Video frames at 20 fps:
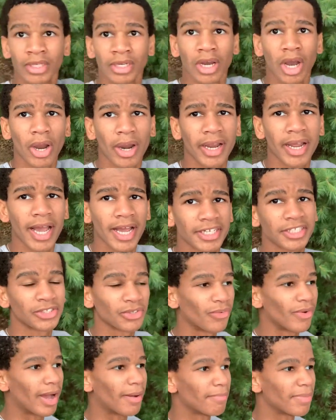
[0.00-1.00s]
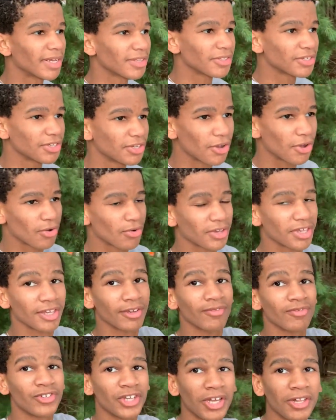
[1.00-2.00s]
Alright guys, so I'm about to go
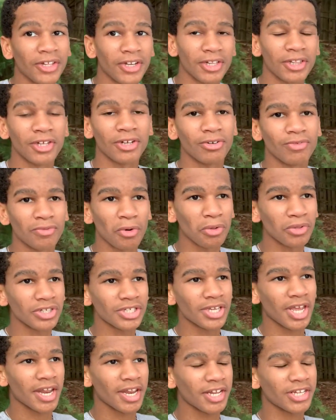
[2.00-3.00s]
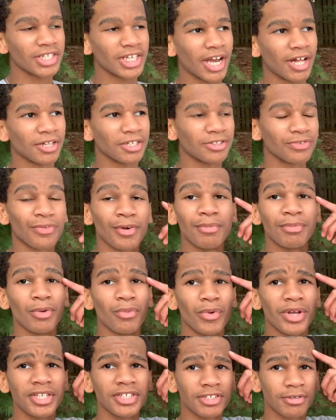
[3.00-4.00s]
give Jalen a little roller skating challenge for him to
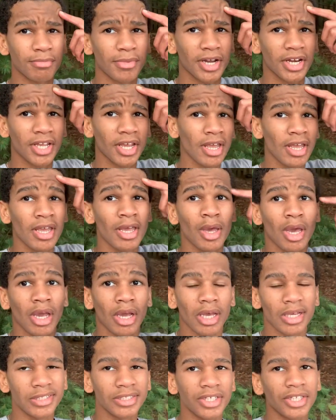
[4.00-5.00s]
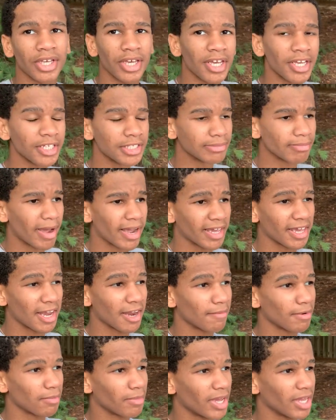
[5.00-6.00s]
win some money, because he is my
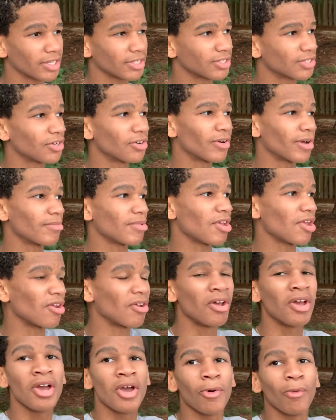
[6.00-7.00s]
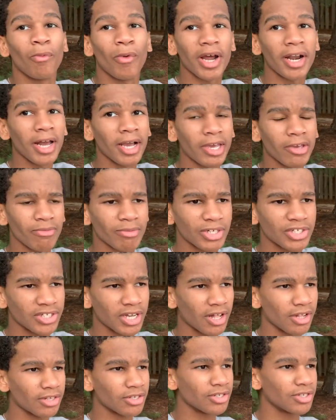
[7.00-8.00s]
cameraman, so I mean, why not give him a
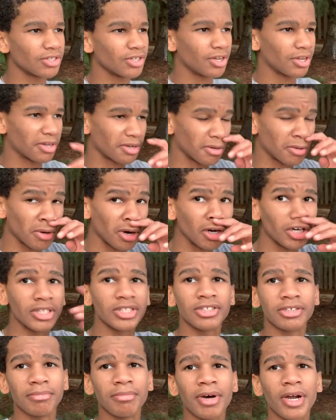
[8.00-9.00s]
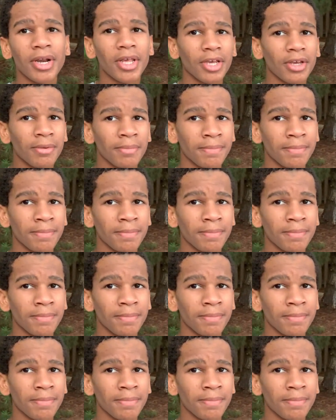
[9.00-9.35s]
challenge to earn some money?